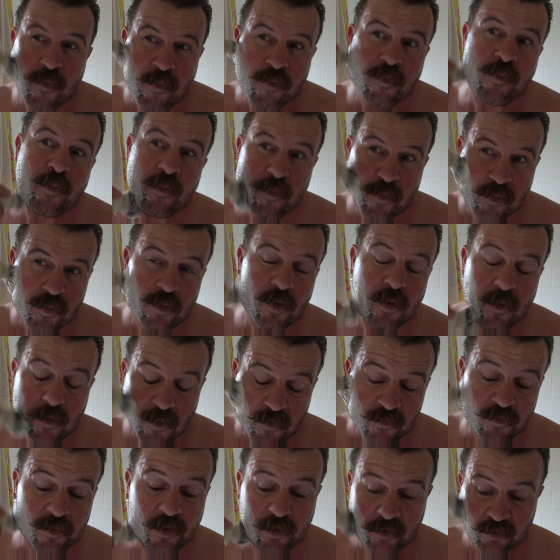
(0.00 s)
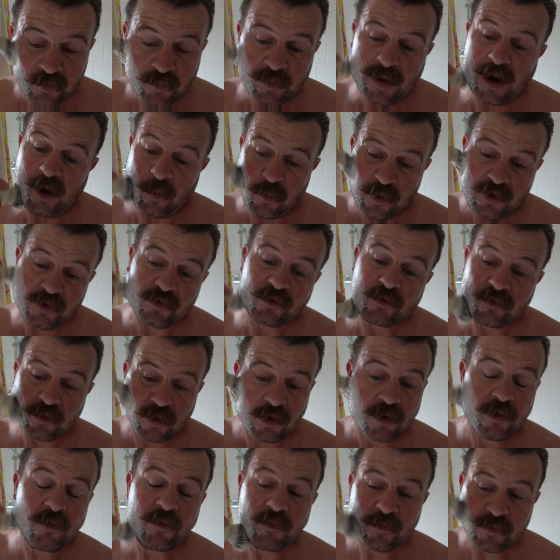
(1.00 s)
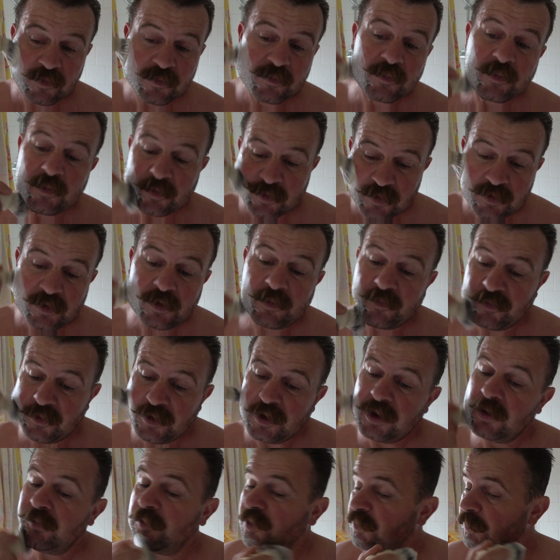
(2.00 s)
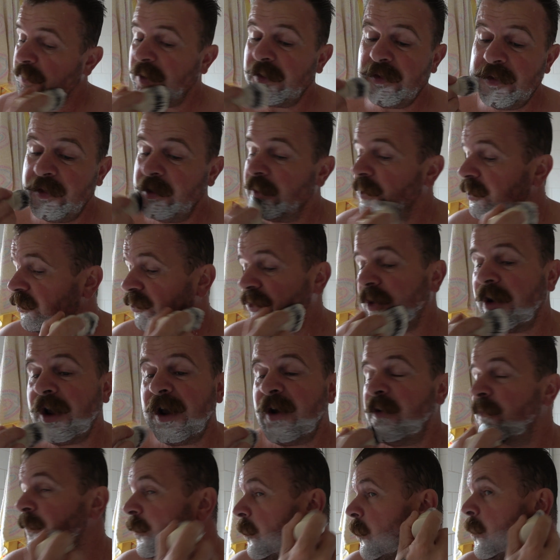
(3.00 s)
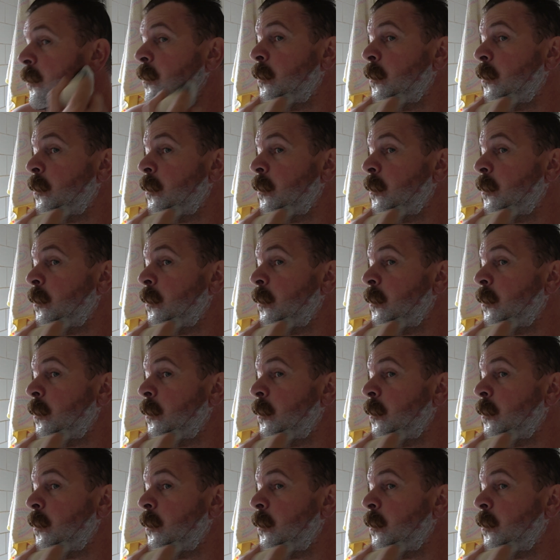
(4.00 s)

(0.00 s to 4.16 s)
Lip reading: I think it's about a week's growth. I think it was Monday I shaved.